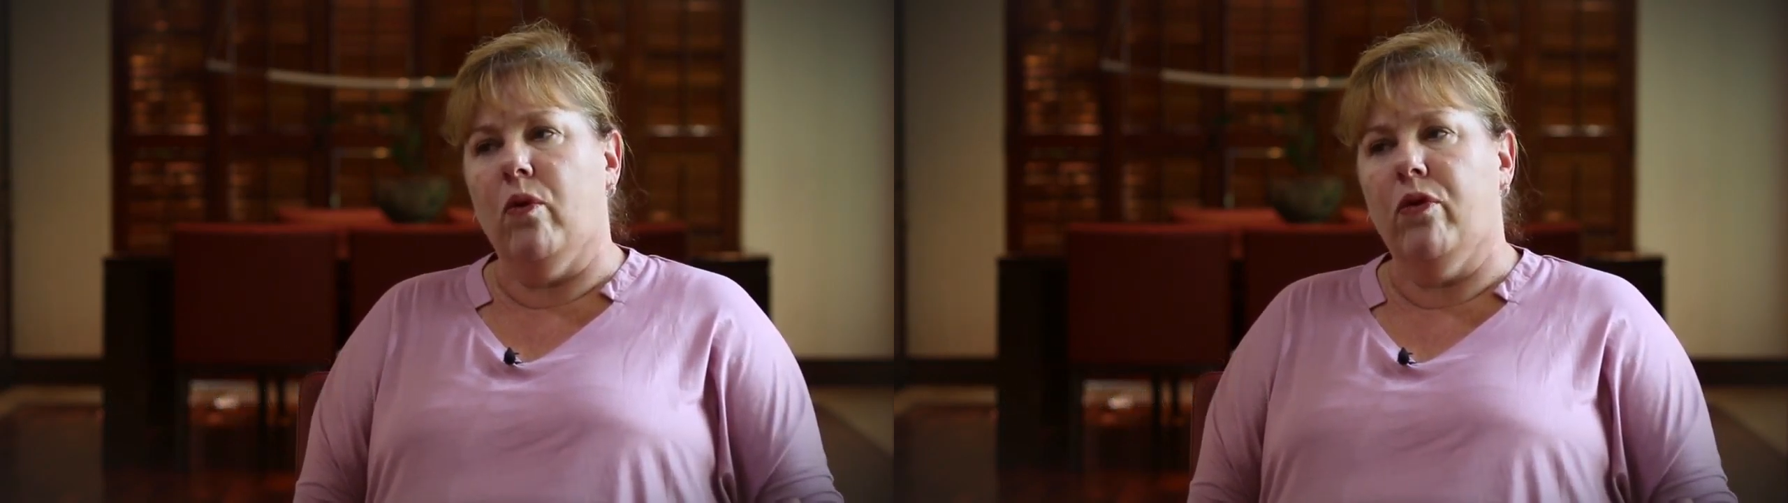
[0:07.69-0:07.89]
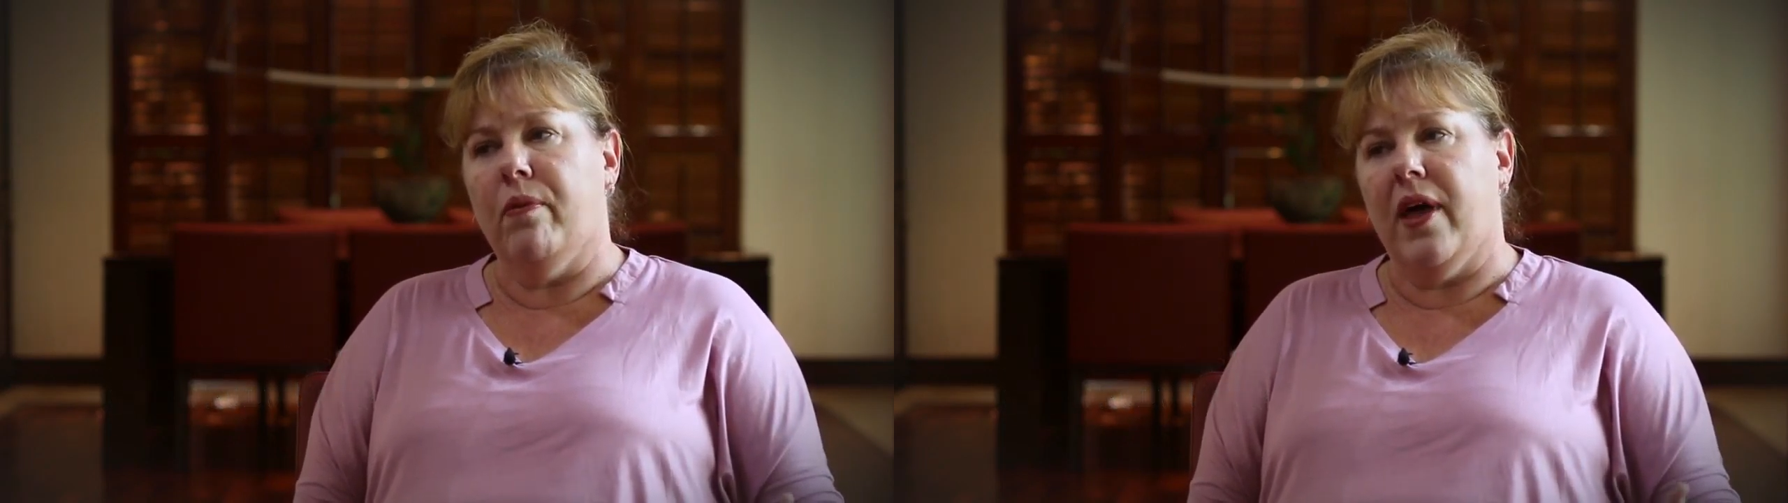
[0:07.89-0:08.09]

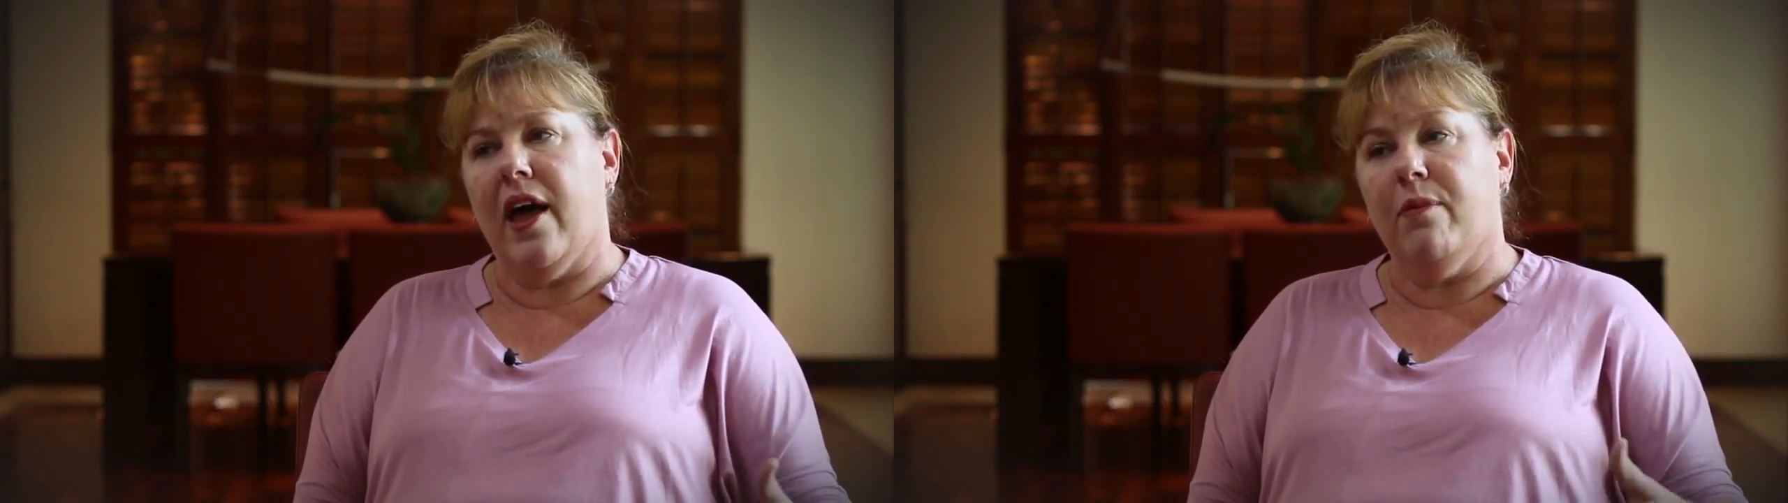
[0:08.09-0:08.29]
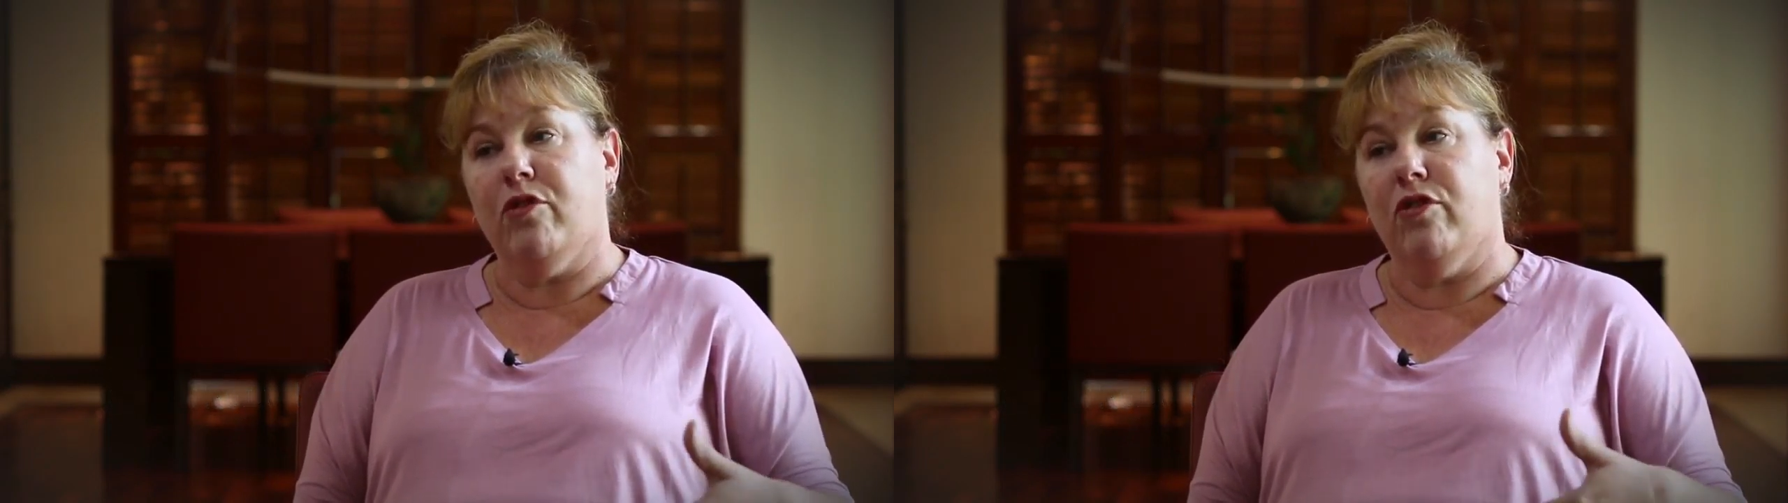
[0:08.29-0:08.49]
all the way
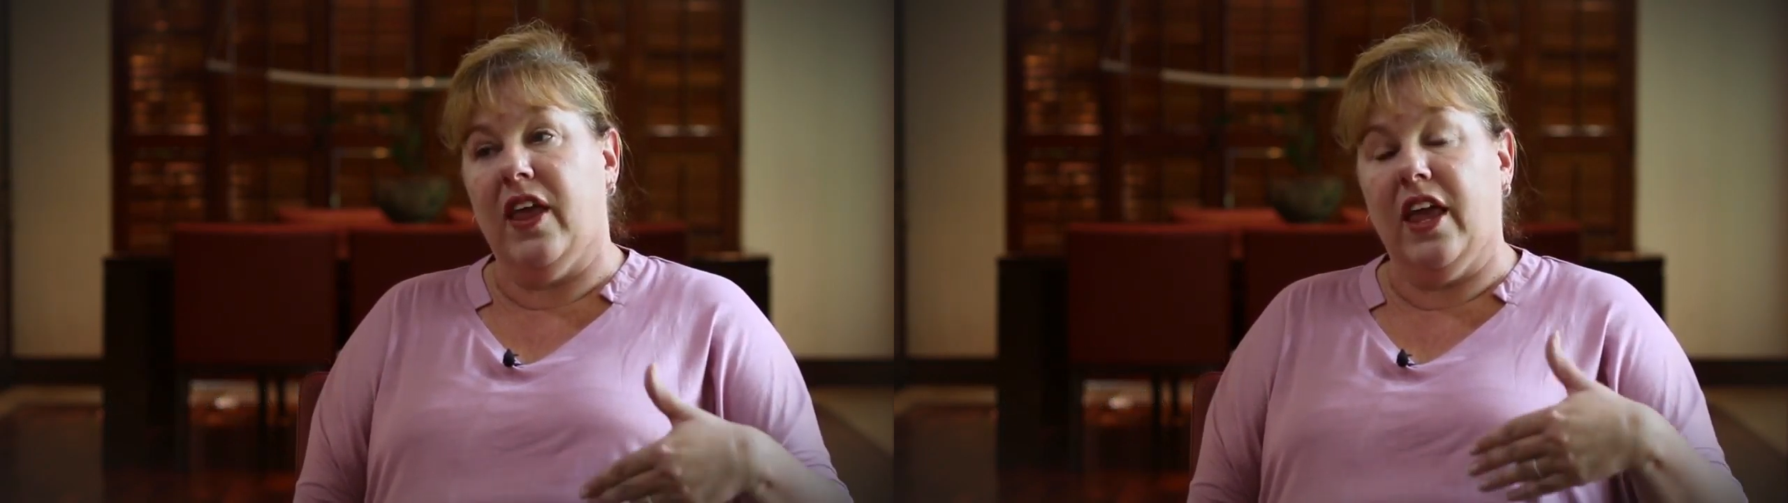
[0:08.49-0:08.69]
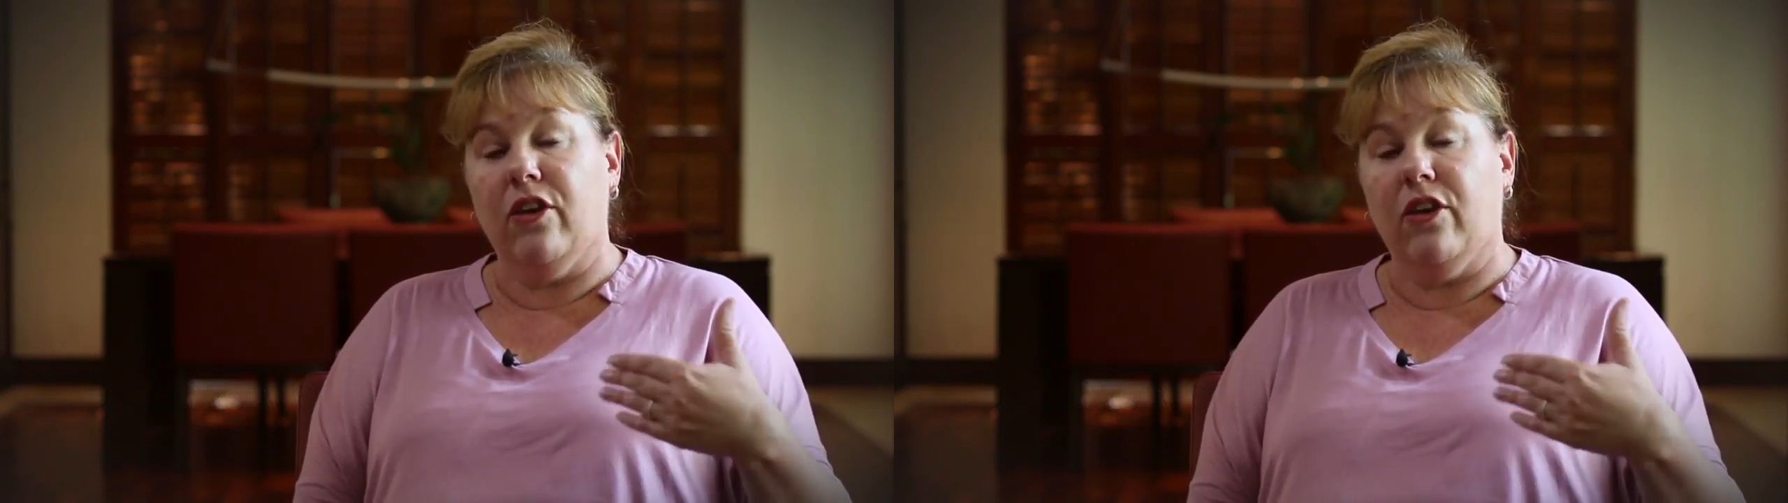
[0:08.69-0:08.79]
up to their